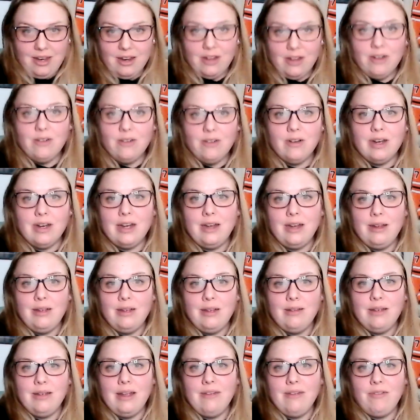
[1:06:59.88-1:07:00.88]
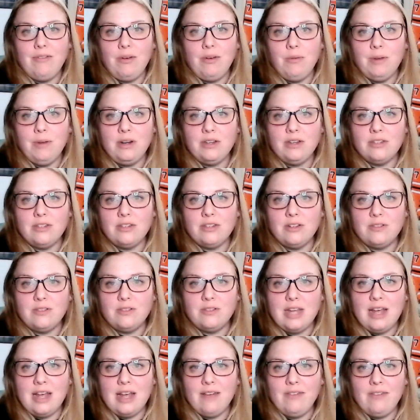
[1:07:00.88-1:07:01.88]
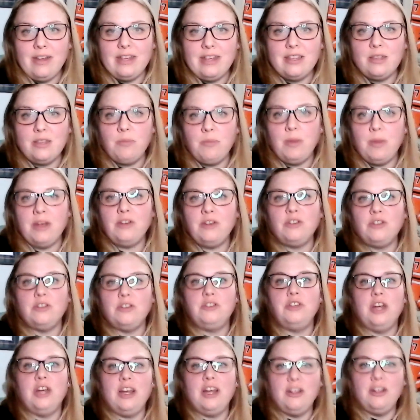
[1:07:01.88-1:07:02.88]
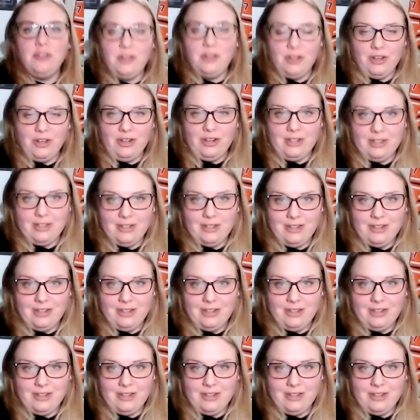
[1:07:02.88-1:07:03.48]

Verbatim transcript: no, I, everyone deserves to have a special childhood.